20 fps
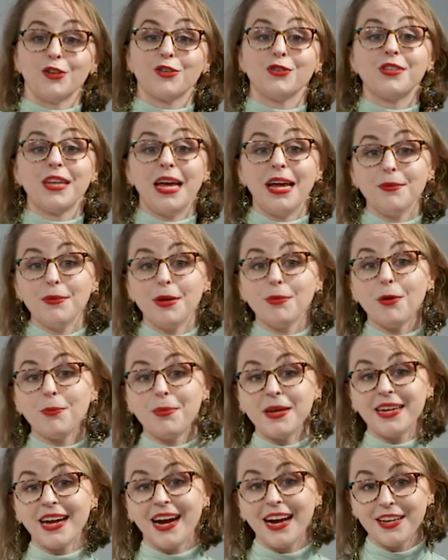Today we will
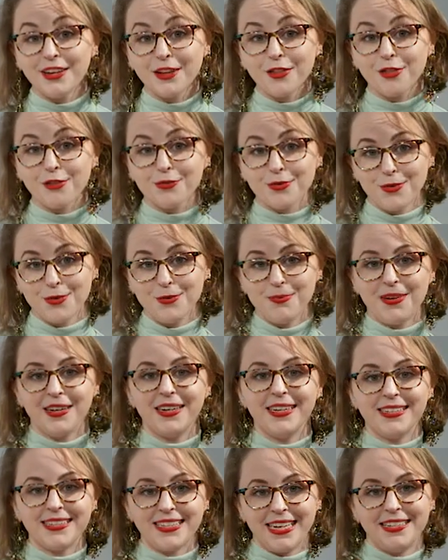be guided through
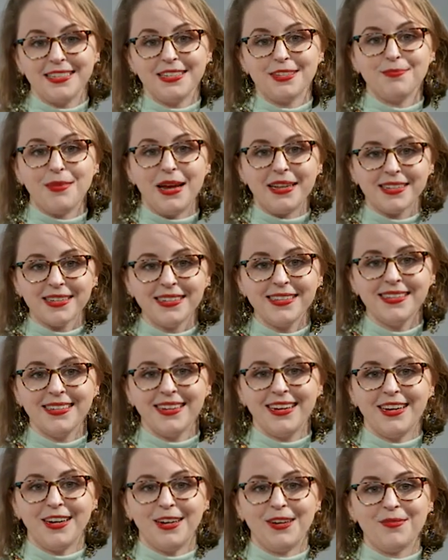by Daniel
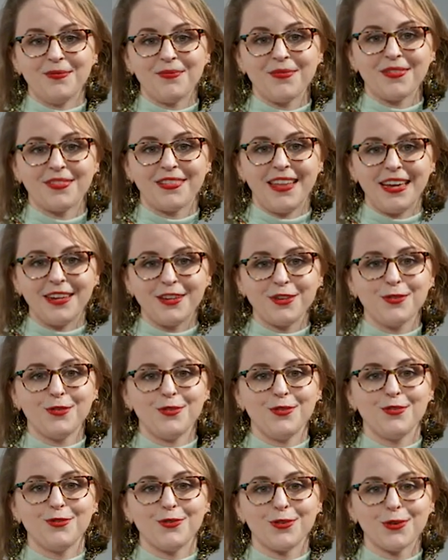Madden. Thank
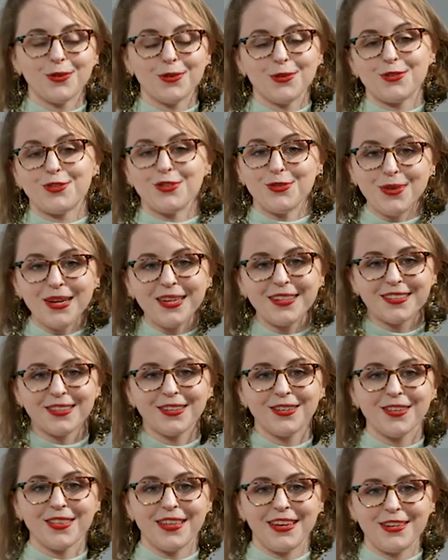you for doing
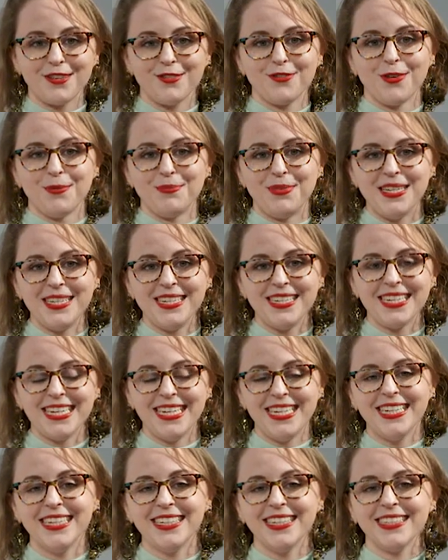so. Thank you for being
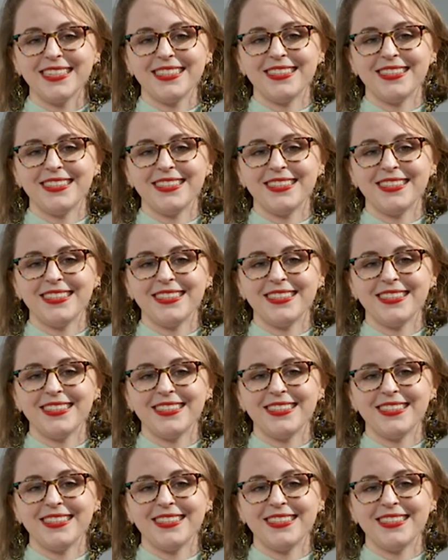here.